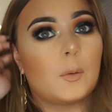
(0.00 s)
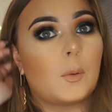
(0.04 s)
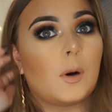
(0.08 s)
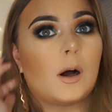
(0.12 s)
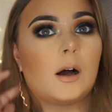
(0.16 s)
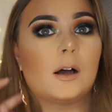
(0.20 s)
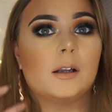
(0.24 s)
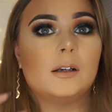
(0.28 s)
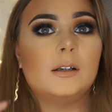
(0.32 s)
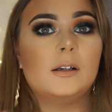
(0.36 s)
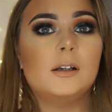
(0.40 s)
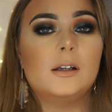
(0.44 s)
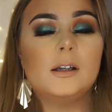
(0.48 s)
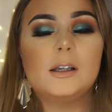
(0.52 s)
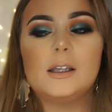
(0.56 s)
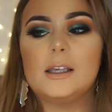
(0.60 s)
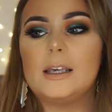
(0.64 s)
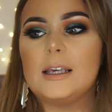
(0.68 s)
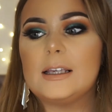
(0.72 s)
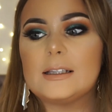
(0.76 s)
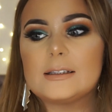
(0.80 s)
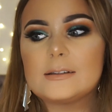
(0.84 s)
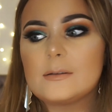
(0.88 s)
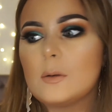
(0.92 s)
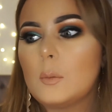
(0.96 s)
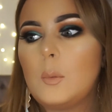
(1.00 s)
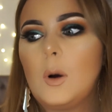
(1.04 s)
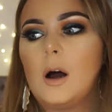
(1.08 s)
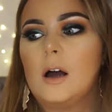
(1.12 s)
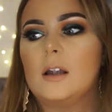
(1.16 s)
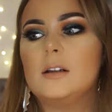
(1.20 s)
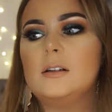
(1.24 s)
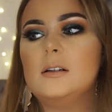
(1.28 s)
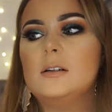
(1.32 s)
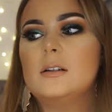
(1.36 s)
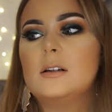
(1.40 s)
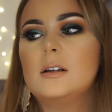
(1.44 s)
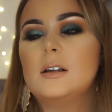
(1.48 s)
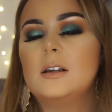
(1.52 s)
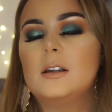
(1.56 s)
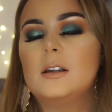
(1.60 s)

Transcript: one. It's the one.